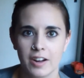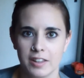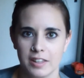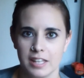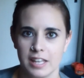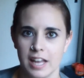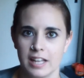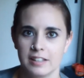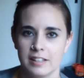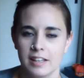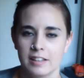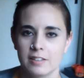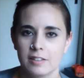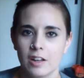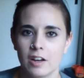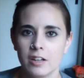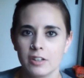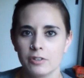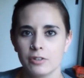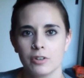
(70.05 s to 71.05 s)
at the end as
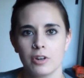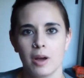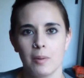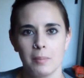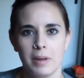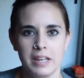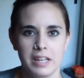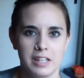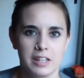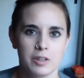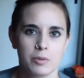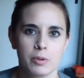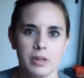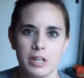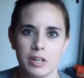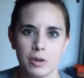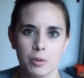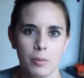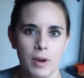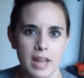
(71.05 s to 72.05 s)
long as you're not making the
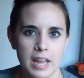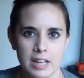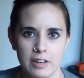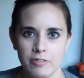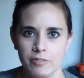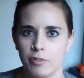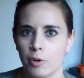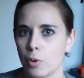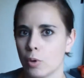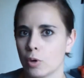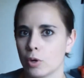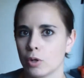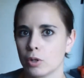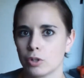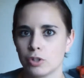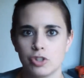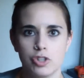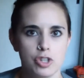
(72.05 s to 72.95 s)
reader wait for